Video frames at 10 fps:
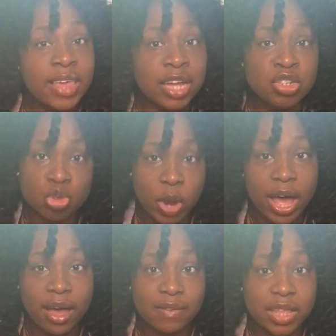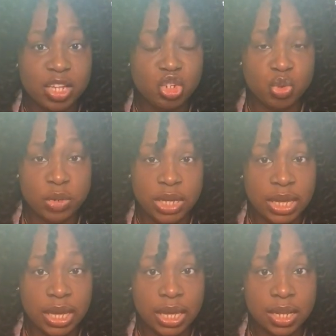drive that you
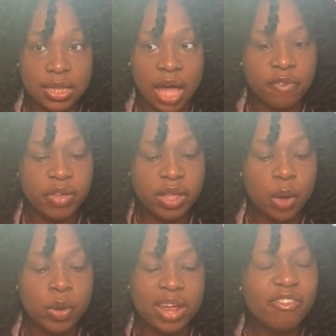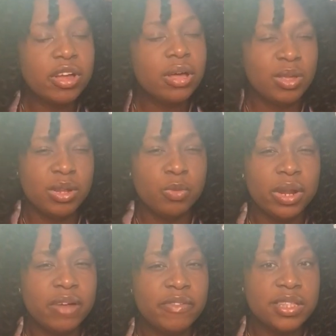need. I feel like whatever
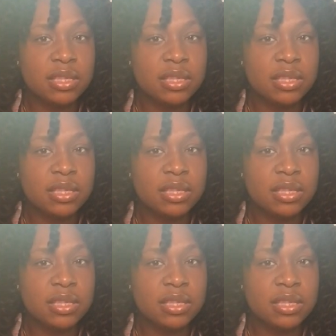this